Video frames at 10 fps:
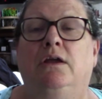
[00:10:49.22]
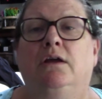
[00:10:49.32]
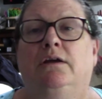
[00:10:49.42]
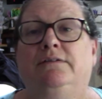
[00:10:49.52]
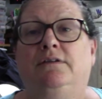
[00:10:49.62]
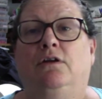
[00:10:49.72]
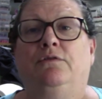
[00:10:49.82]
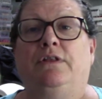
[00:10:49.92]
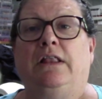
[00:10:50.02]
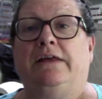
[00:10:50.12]
because, you know,
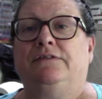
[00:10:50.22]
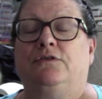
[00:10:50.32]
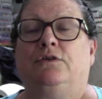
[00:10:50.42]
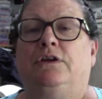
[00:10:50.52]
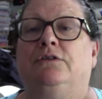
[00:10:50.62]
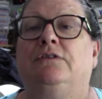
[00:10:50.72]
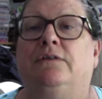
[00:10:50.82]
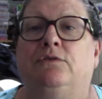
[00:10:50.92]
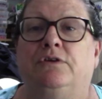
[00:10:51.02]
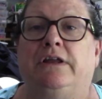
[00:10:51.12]
over the last 30 years
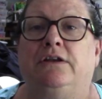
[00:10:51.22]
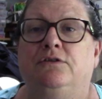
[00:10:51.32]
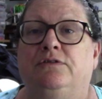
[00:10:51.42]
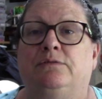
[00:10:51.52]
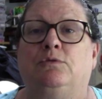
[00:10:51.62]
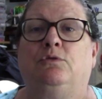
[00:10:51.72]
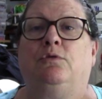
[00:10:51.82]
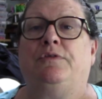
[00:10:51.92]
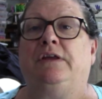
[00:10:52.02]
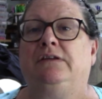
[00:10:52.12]
I've learned how to do some cool
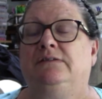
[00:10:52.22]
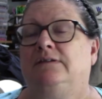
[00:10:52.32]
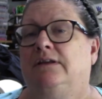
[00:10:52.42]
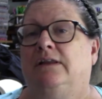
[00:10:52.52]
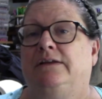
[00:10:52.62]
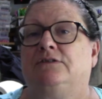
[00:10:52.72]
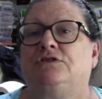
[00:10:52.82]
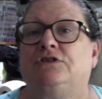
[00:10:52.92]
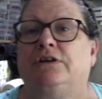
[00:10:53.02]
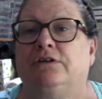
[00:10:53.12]
things, and I'd like to
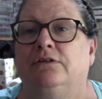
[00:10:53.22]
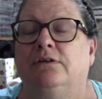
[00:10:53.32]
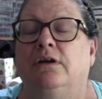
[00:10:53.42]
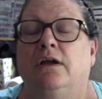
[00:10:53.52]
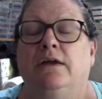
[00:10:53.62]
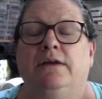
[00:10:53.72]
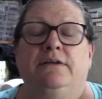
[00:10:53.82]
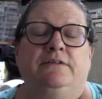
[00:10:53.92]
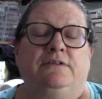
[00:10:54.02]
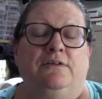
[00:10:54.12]
share.
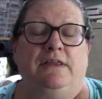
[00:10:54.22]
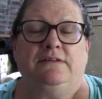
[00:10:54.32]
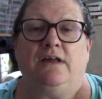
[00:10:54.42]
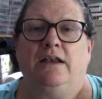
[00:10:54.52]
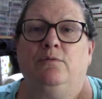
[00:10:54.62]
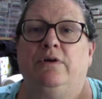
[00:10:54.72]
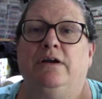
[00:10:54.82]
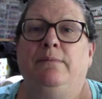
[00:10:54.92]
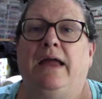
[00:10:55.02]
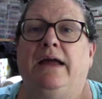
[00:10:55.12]
So that's kind of where
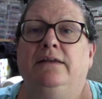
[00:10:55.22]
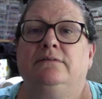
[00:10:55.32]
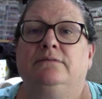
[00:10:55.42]
I'm at.